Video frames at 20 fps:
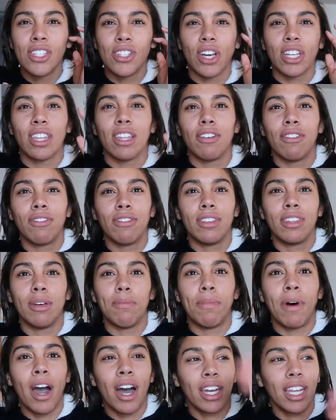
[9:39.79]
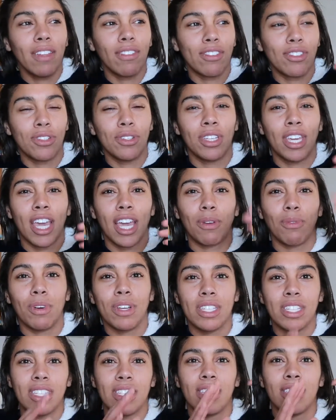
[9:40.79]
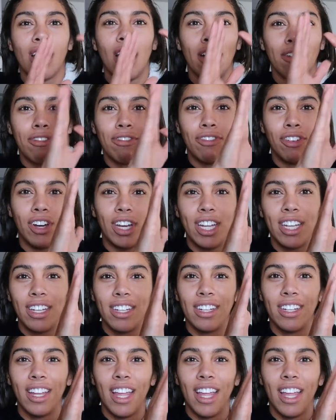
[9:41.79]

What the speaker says: So like the body of the toucan was a foot,